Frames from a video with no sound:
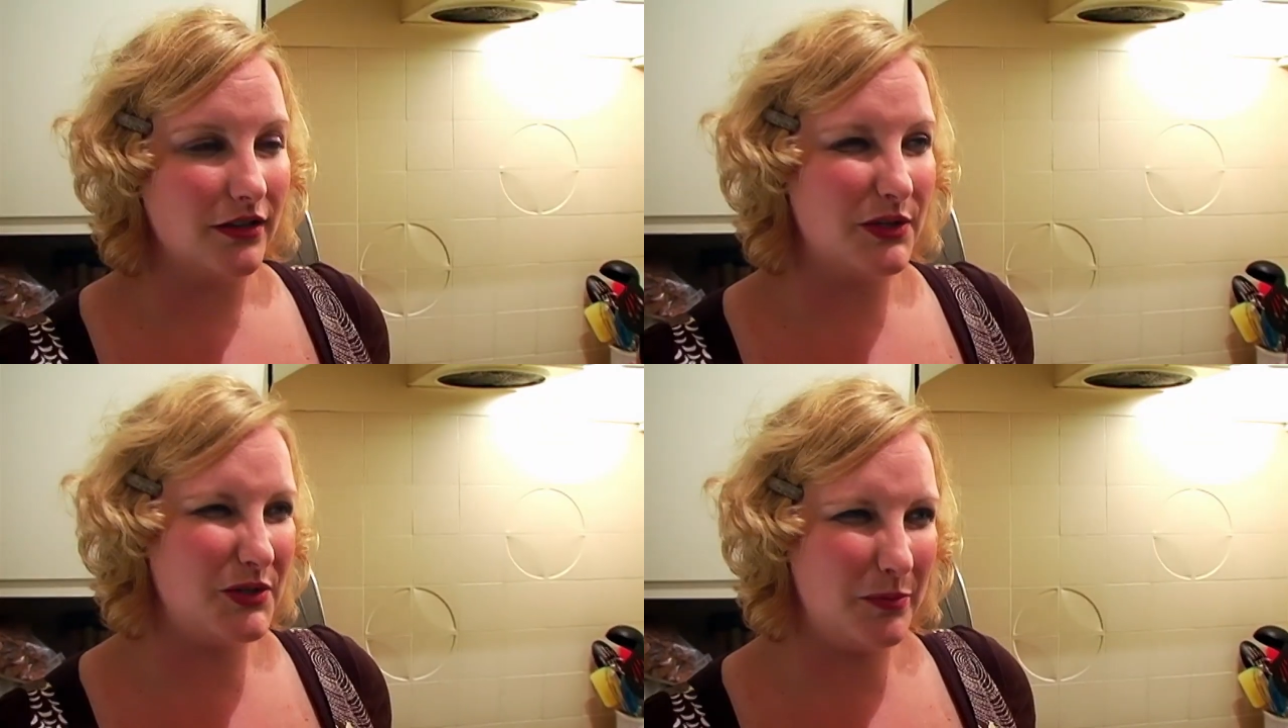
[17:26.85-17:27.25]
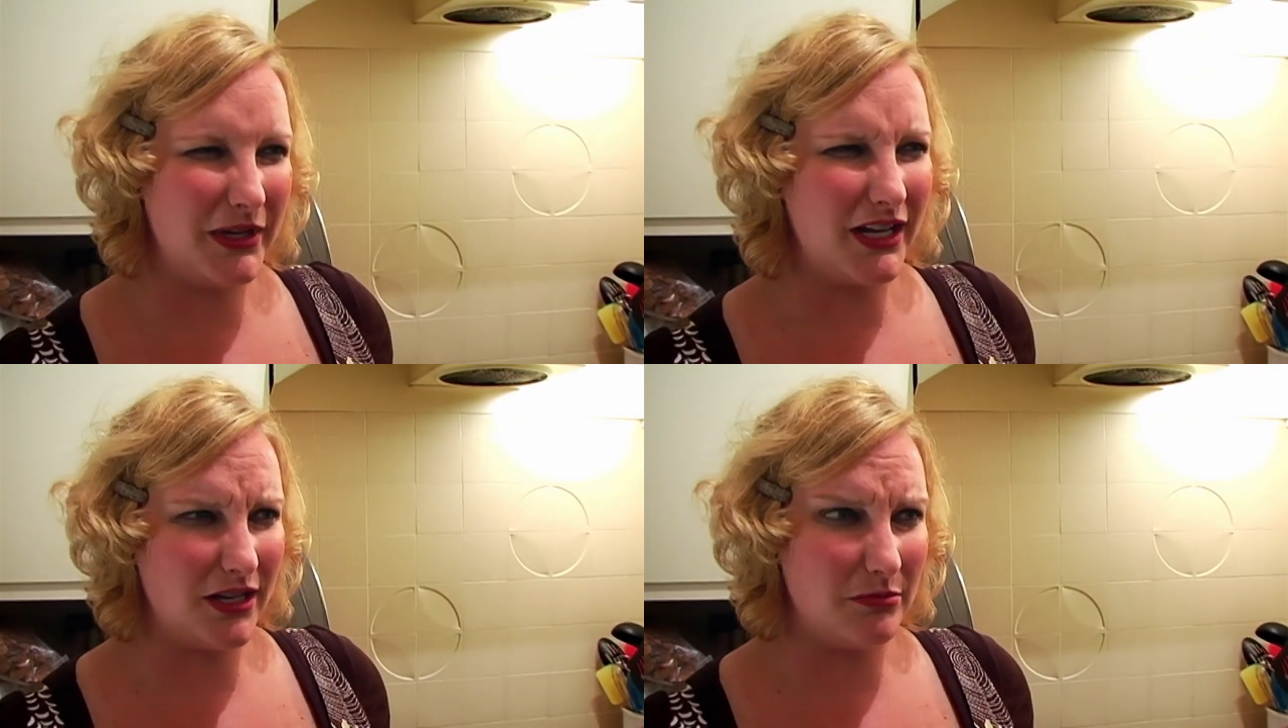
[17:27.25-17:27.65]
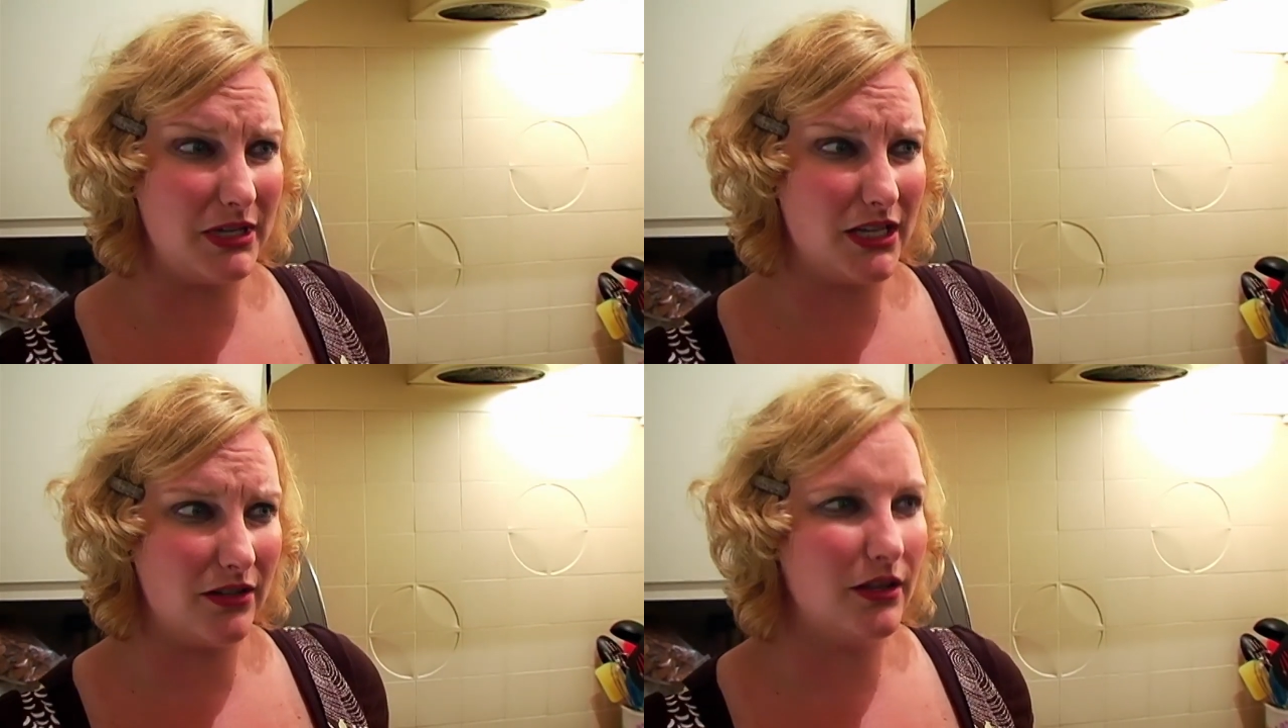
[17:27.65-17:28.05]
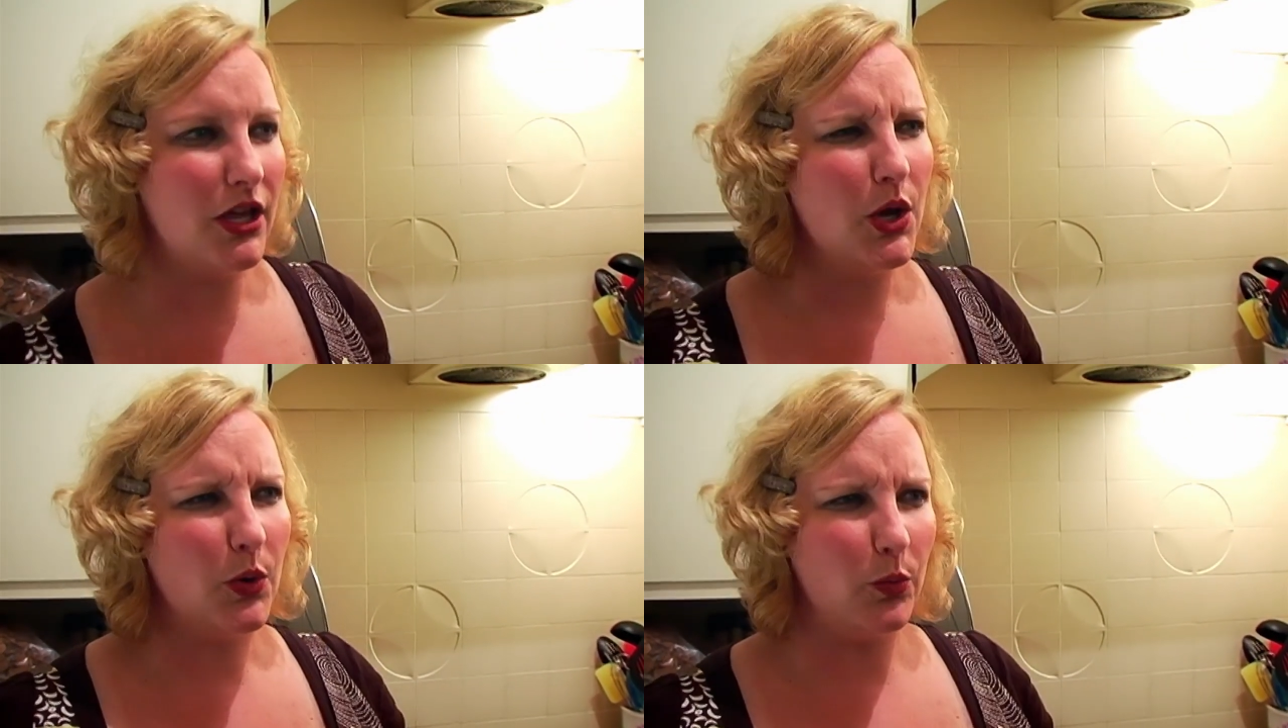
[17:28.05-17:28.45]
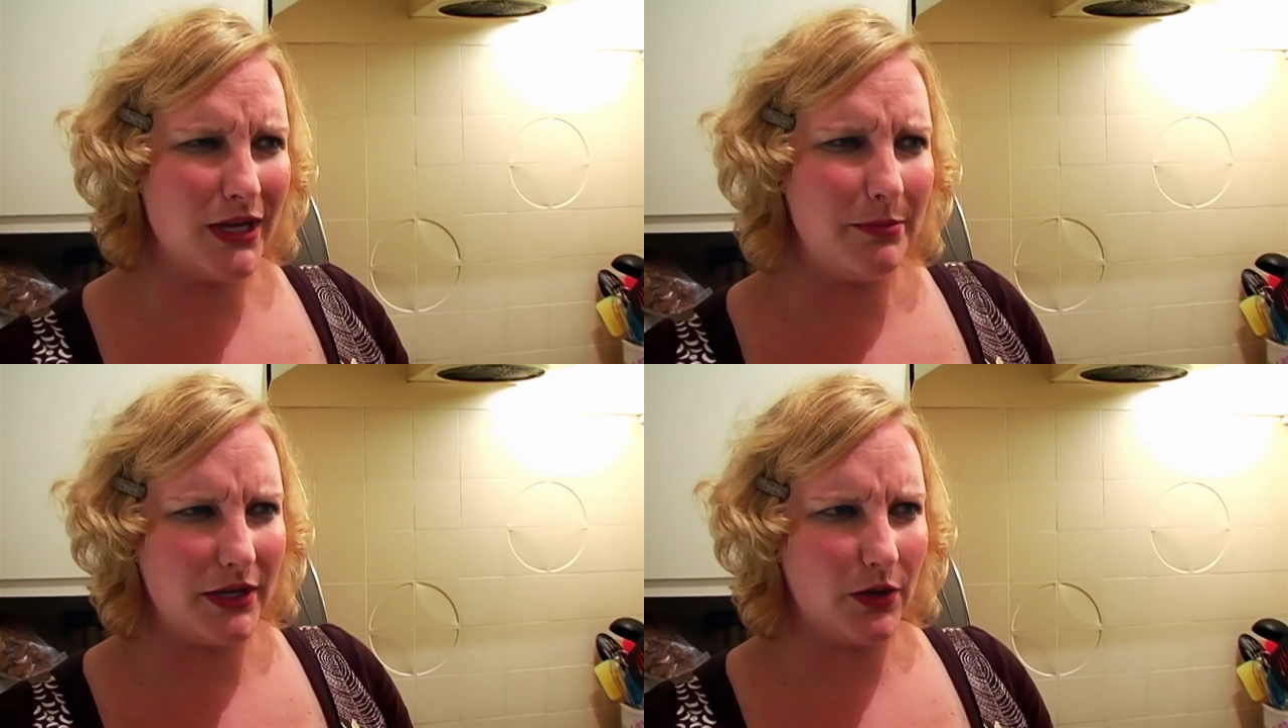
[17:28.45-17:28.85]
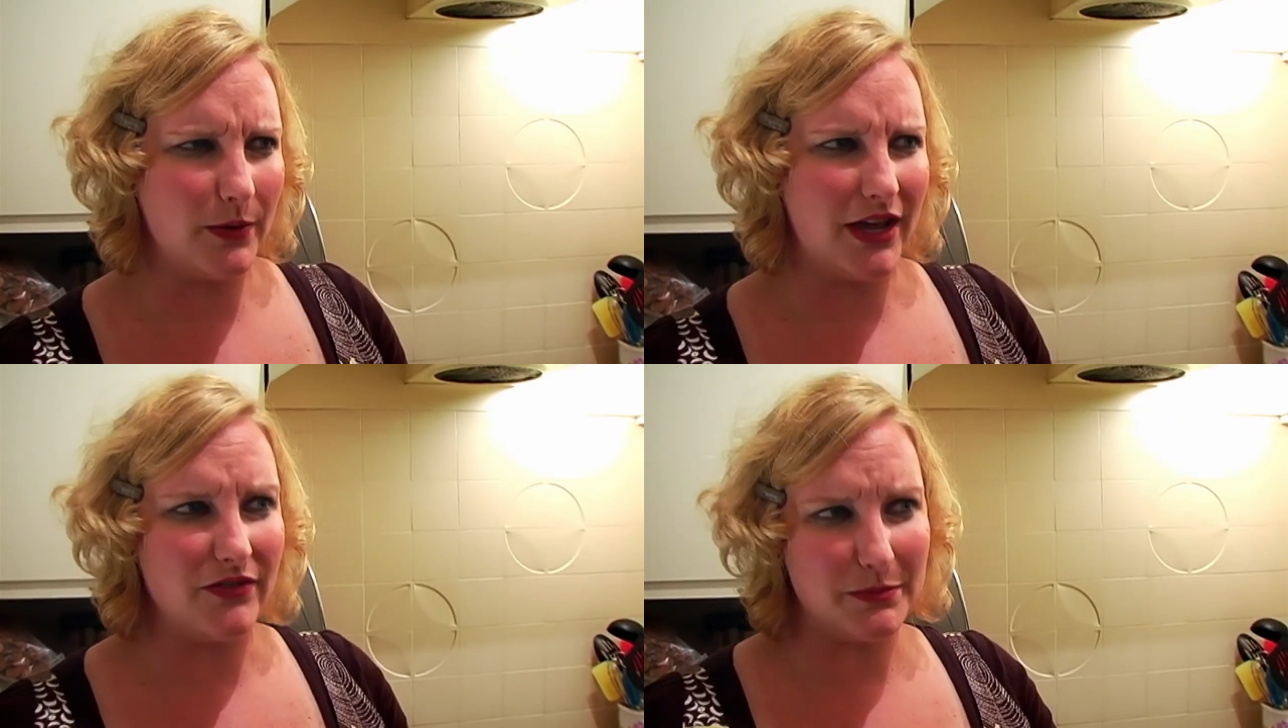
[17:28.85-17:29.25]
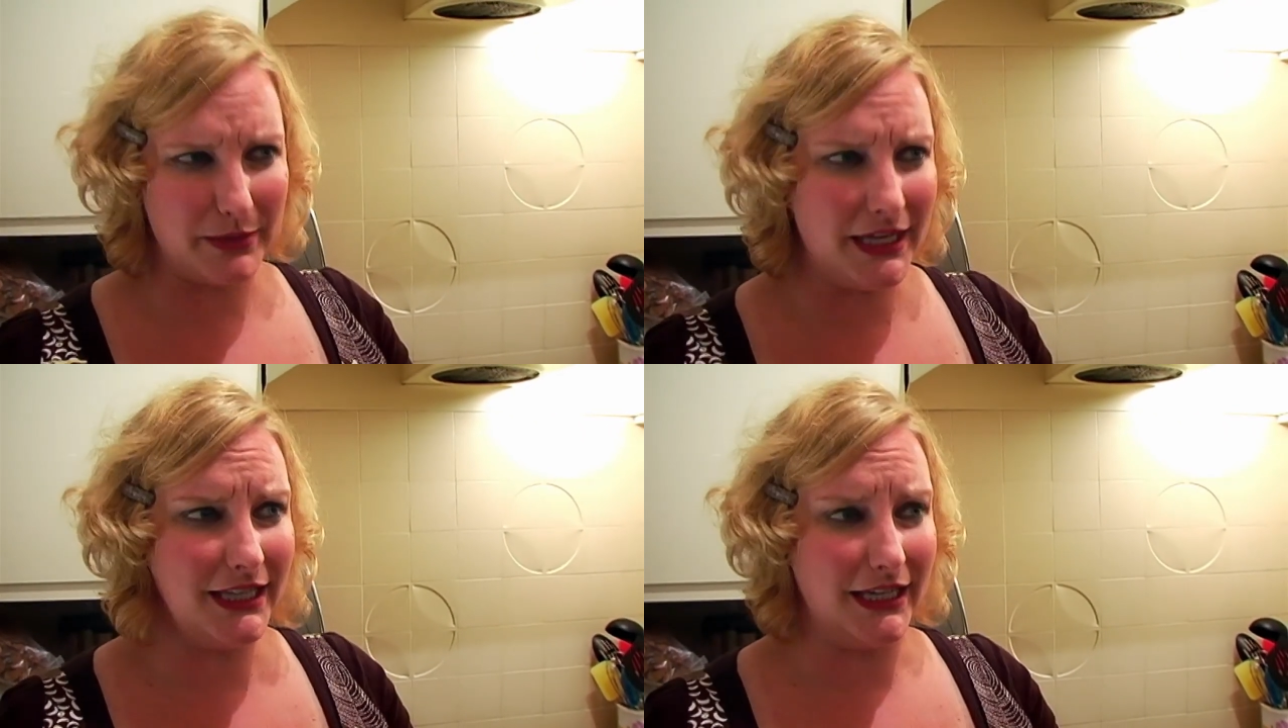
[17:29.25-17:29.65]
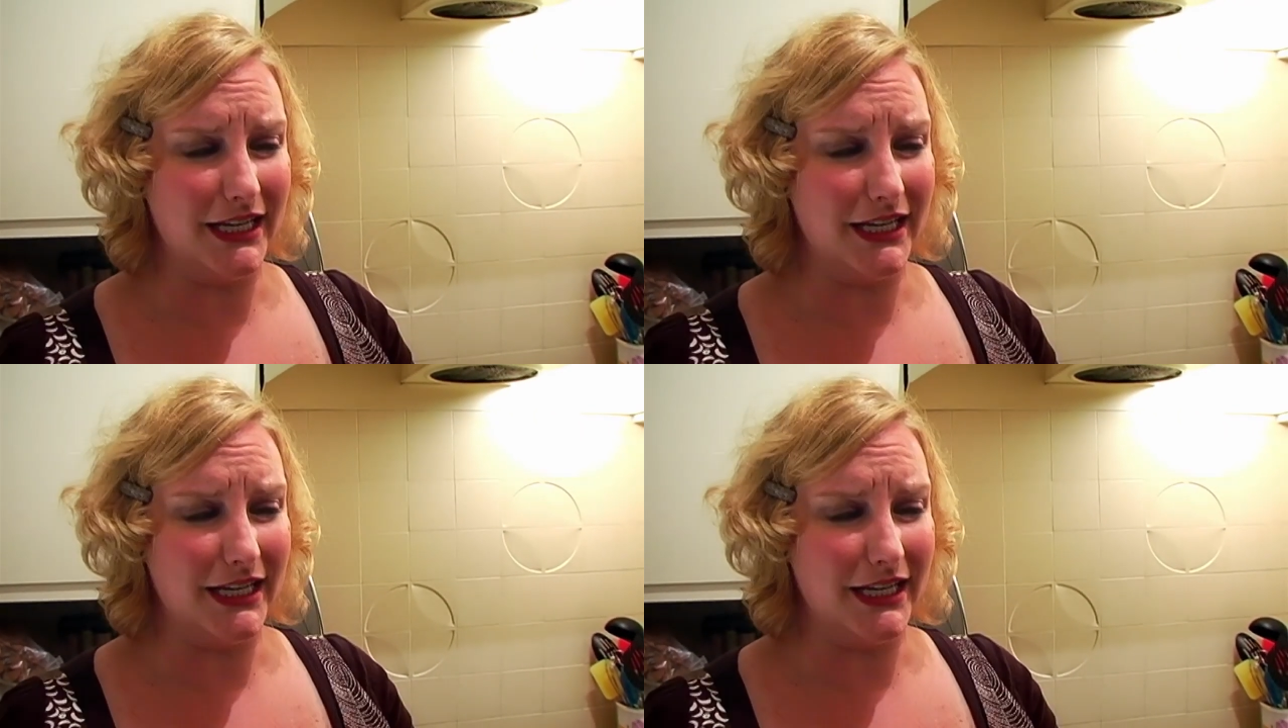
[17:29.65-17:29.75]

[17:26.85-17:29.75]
Don't you mean unpeel? Re-peel would have us peeling it